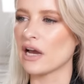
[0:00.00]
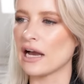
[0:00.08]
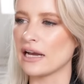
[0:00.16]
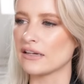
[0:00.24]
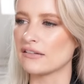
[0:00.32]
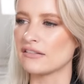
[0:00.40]

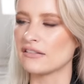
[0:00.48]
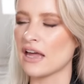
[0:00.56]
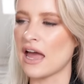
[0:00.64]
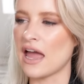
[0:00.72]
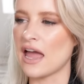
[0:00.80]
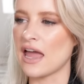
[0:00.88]
I'd
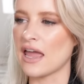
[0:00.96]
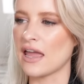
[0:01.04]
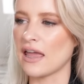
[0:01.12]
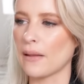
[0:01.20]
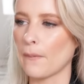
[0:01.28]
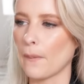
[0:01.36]

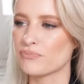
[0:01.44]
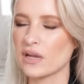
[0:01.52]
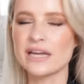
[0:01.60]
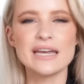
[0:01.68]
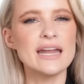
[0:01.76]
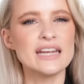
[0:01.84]
say,
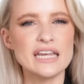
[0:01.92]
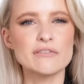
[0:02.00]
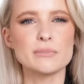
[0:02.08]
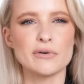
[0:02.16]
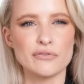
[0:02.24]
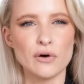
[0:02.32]
again I'd
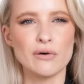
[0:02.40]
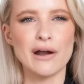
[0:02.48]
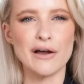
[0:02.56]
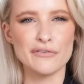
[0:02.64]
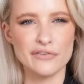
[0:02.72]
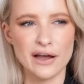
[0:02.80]
give them a four
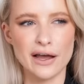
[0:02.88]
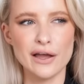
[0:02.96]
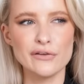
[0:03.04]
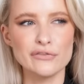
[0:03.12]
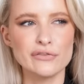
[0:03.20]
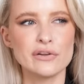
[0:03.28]
out of
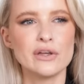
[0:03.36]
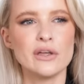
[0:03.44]
five.